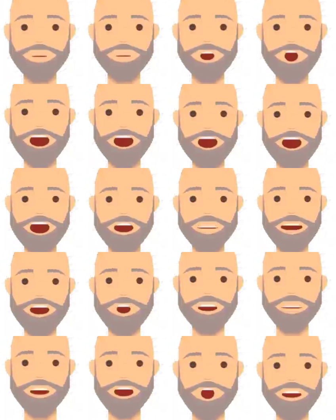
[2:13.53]
Now we
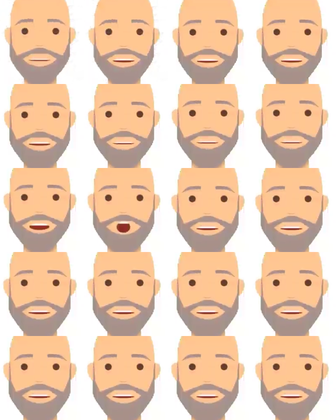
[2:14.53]
open up Microsoft